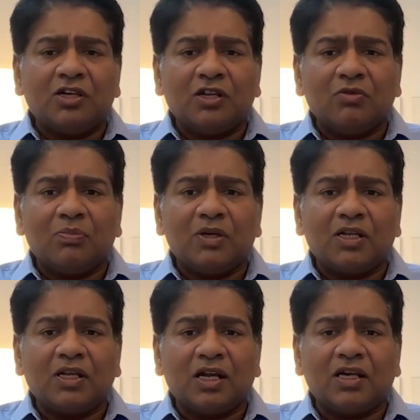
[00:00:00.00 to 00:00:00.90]
the
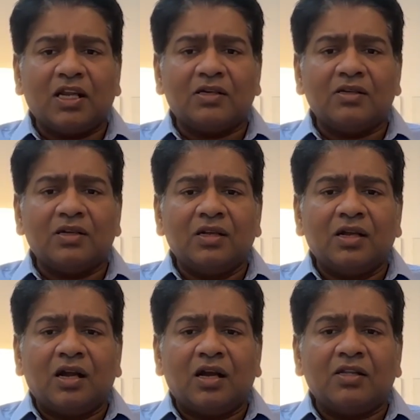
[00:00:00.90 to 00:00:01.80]
DOPT guideline,
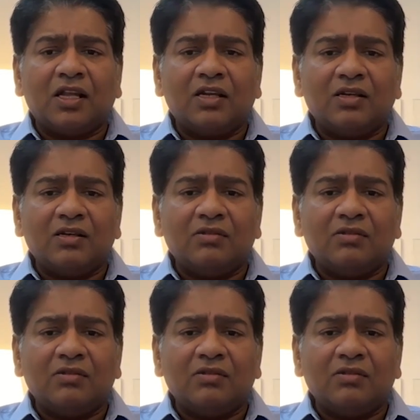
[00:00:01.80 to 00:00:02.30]
and then